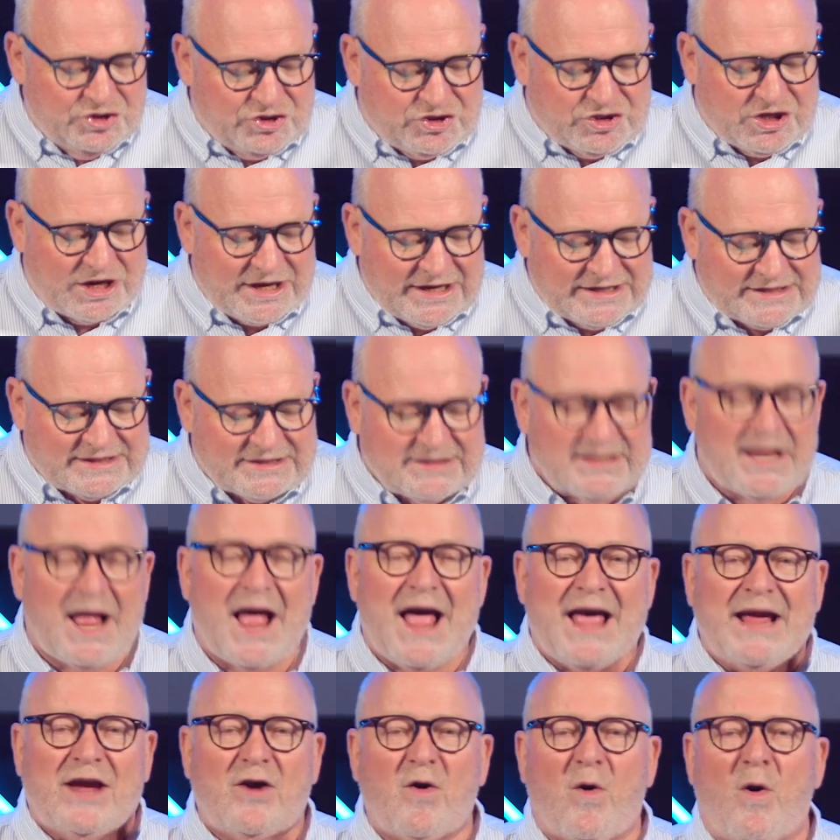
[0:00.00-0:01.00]
just
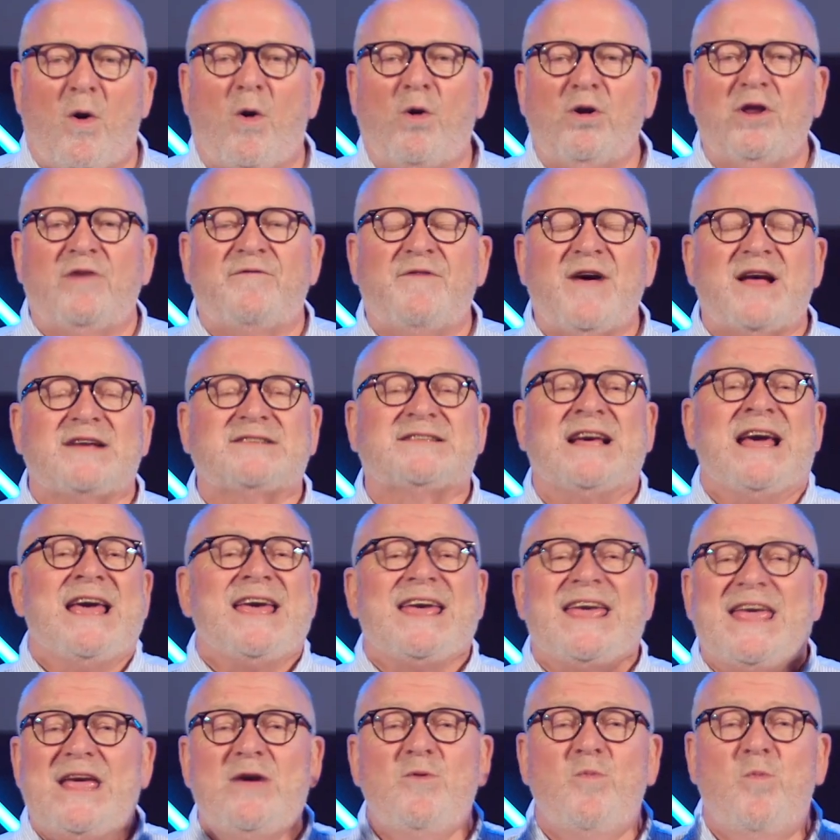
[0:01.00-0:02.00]
like all of us.
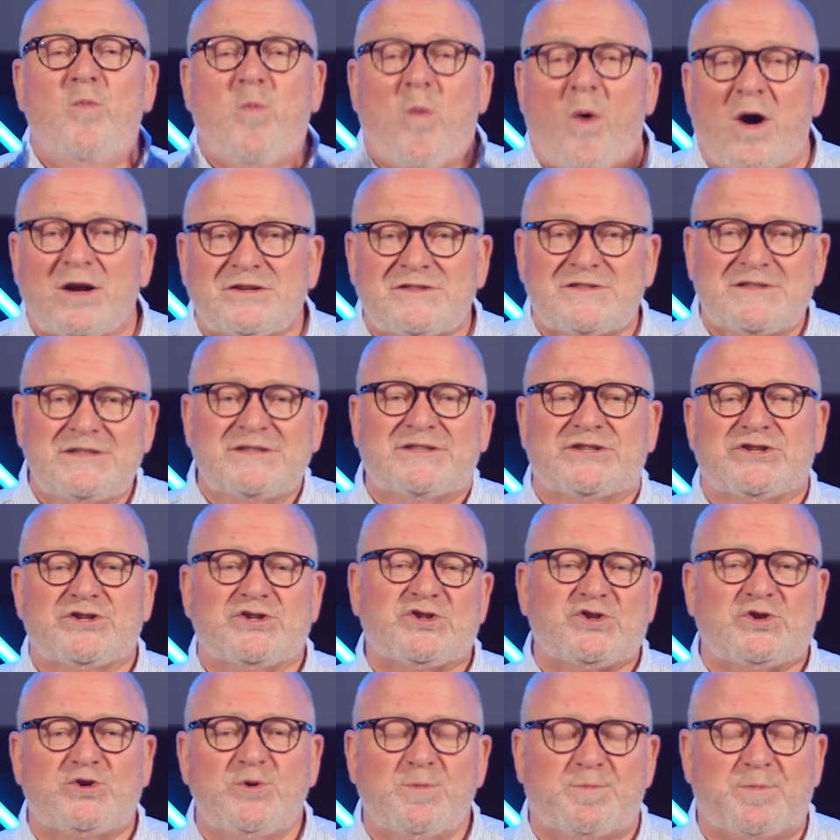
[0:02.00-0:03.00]
He wasn't a
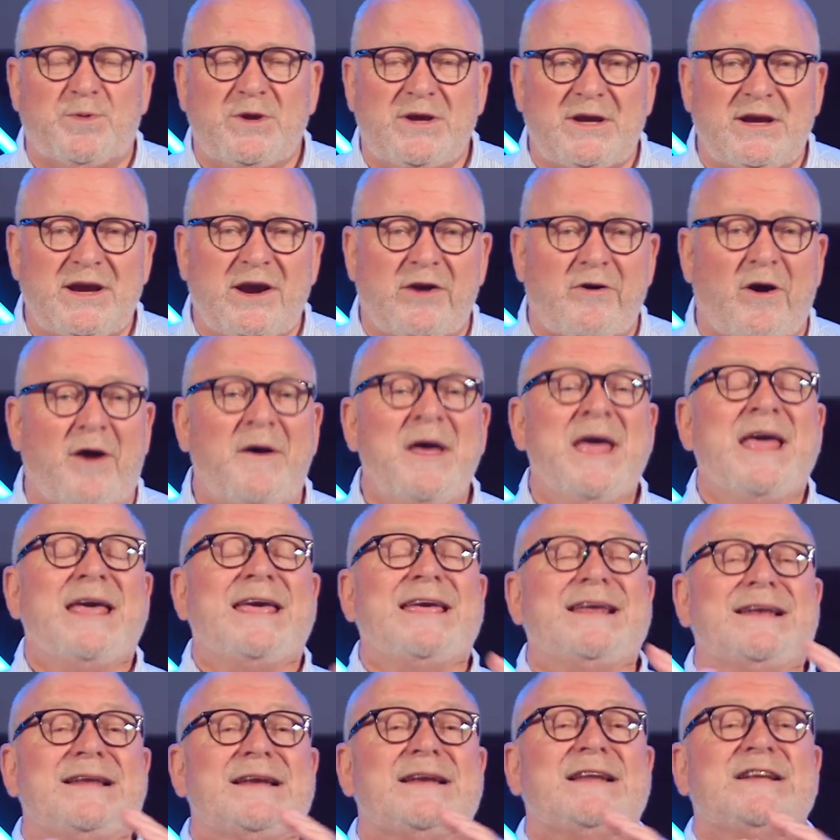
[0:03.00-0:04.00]
superhero.
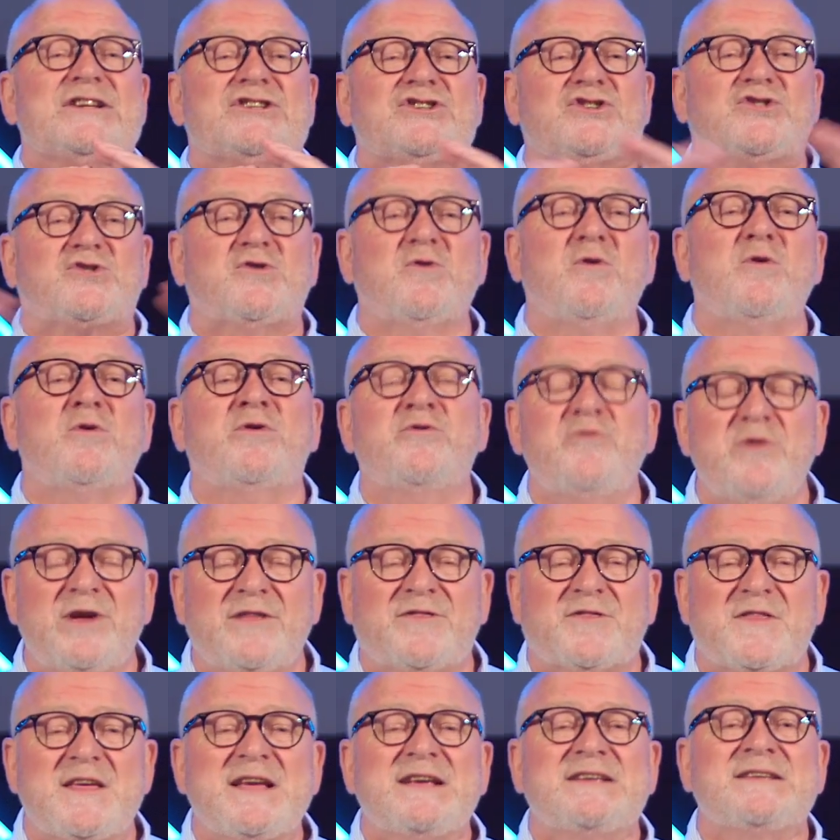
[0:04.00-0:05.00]
He did extraordinary
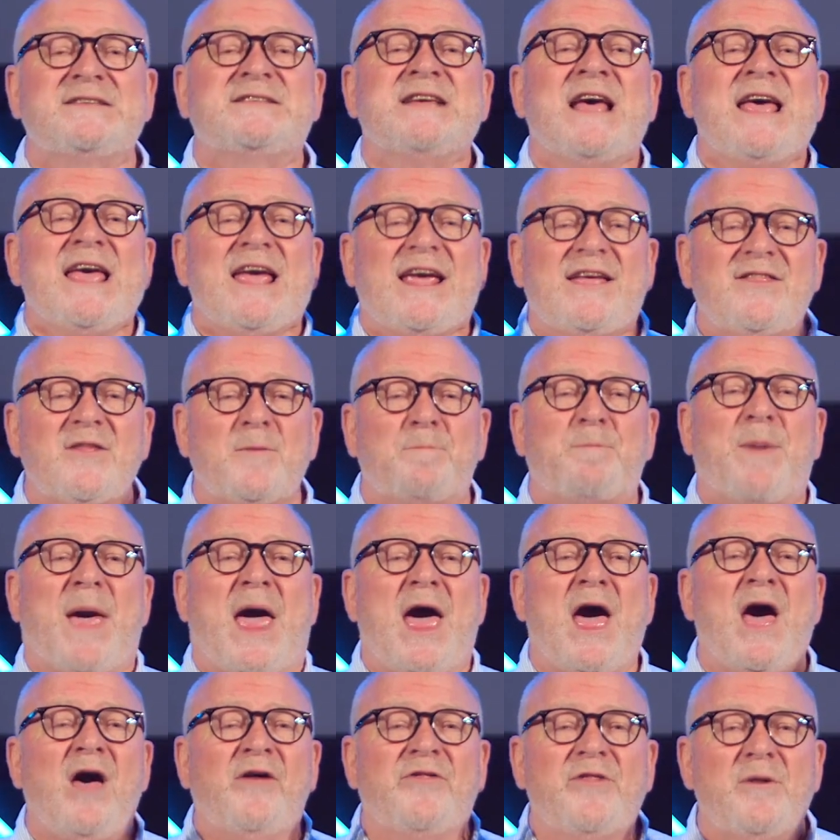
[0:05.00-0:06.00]
things in the
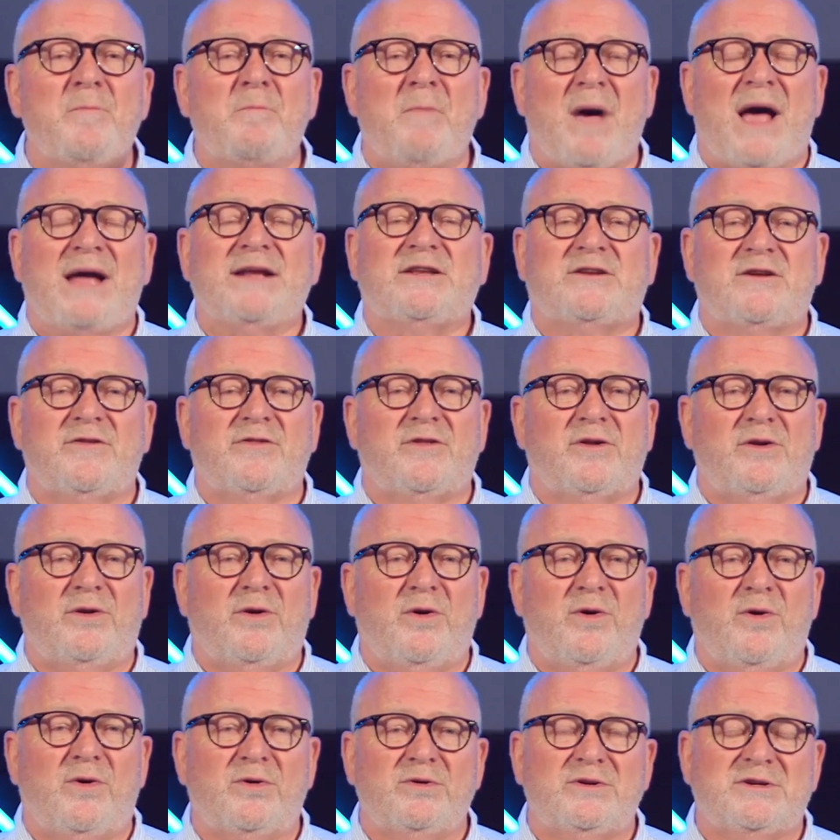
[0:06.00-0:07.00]
power and the might of the
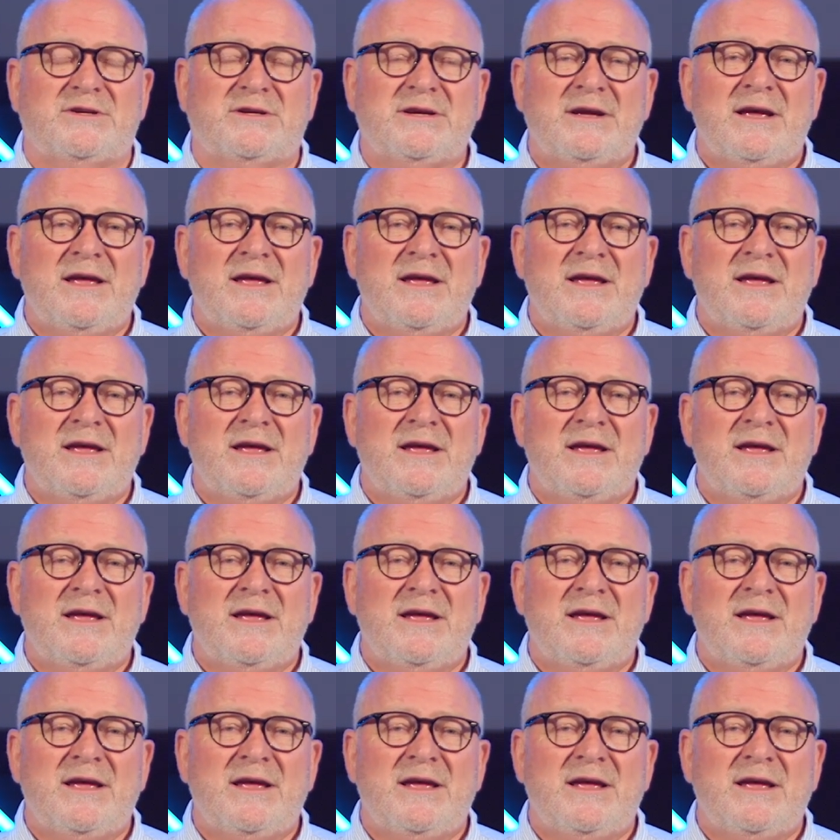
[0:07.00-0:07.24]
Lord.